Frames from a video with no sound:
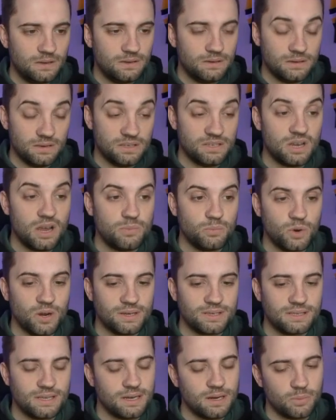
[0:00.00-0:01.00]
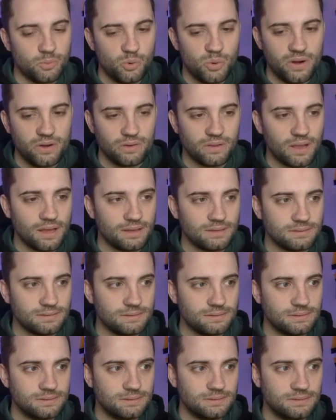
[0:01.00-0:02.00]
You're time wasting, I'm aware of that.
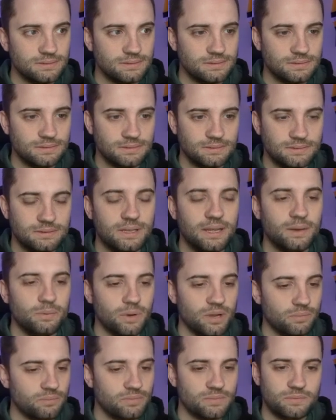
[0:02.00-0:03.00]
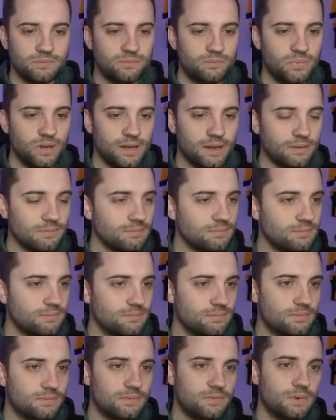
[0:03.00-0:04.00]
There we go. Brilliant.
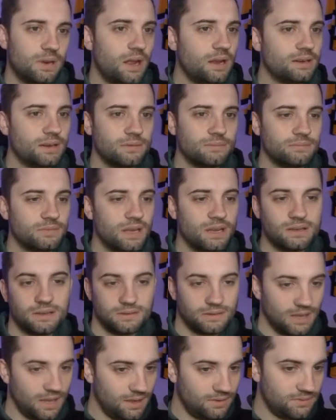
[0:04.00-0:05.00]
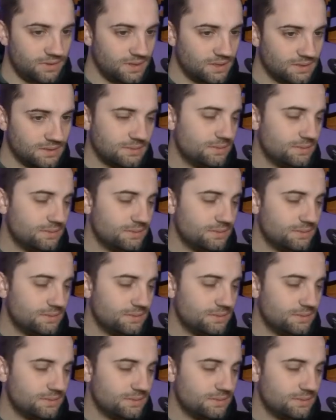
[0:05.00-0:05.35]
I don't care for this.